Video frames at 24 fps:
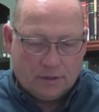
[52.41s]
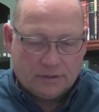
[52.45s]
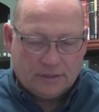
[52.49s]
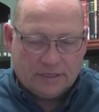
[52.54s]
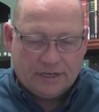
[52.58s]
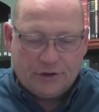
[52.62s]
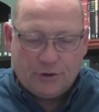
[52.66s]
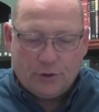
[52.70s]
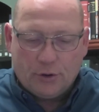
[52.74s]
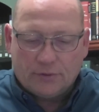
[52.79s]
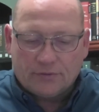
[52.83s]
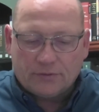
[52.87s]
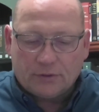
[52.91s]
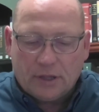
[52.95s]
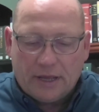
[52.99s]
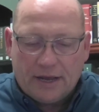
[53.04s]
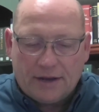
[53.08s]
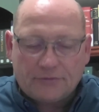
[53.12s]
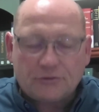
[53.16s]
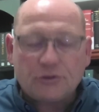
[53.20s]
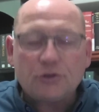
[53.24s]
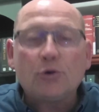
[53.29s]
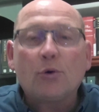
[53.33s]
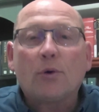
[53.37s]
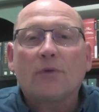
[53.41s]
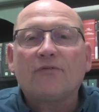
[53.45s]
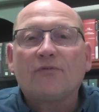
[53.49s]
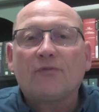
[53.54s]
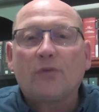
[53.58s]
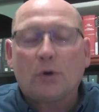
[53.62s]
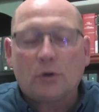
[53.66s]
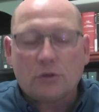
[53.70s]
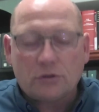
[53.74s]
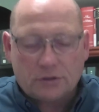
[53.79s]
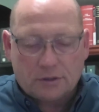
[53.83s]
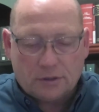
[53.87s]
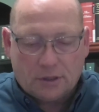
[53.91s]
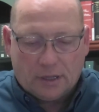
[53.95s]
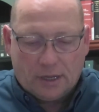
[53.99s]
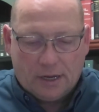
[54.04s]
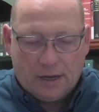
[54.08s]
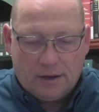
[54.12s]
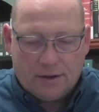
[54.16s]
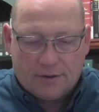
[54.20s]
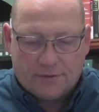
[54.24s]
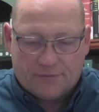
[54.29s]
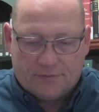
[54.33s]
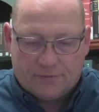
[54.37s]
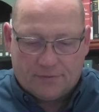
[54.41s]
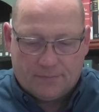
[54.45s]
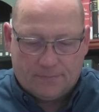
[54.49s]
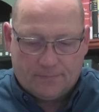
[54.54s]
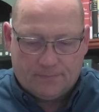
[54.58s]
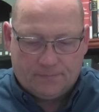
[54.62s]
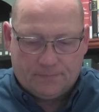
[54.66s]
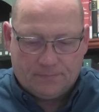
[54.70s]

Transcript: that you have left your first love.